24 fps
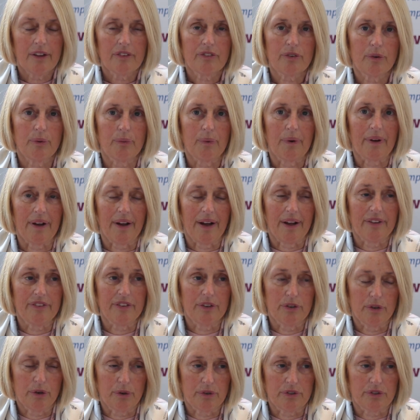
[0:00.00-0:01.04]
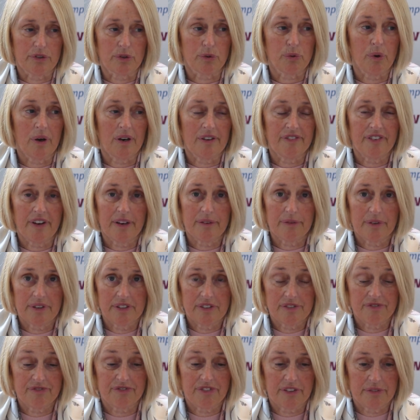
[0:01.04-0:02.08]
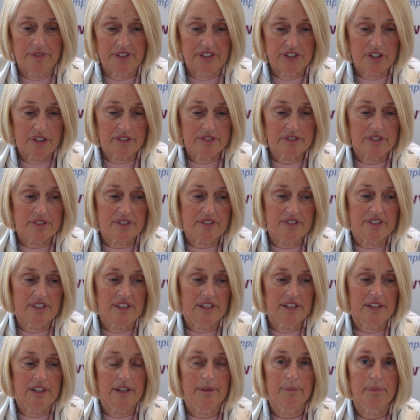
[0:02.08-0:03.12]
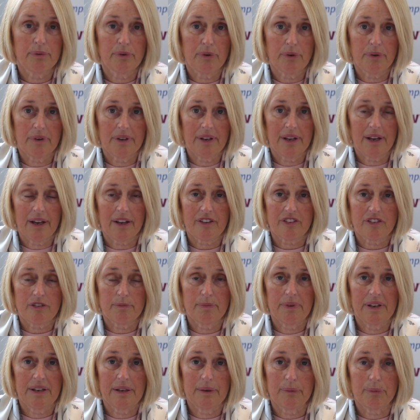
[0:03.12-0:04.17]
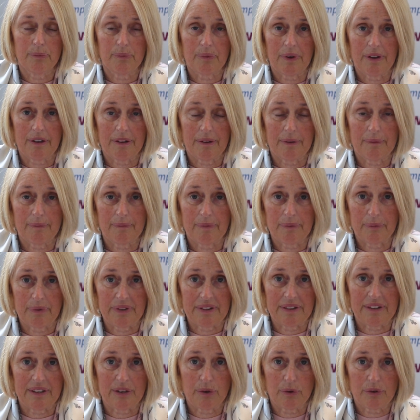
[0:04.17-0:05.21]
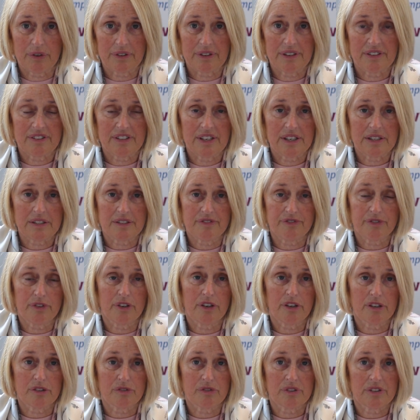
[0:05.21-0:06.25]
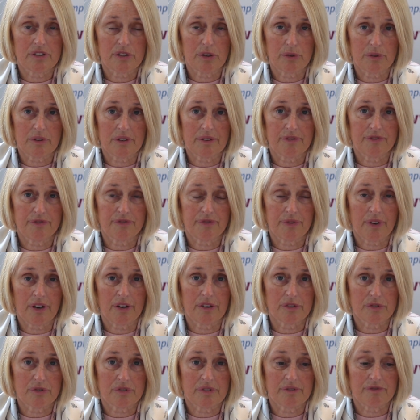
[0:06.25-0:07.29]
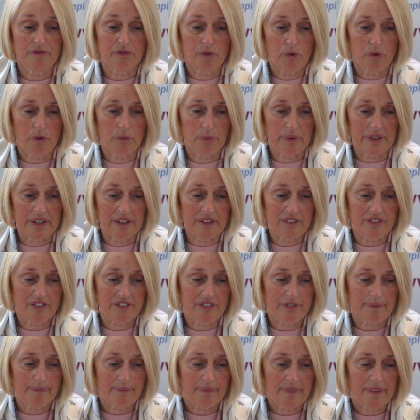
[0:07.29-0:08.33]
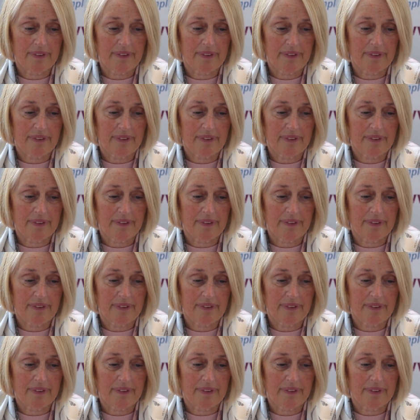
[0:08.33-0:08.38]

So as you know, to qualify for redundancy, the employee has to be with the organisation for a total of 104 weeks.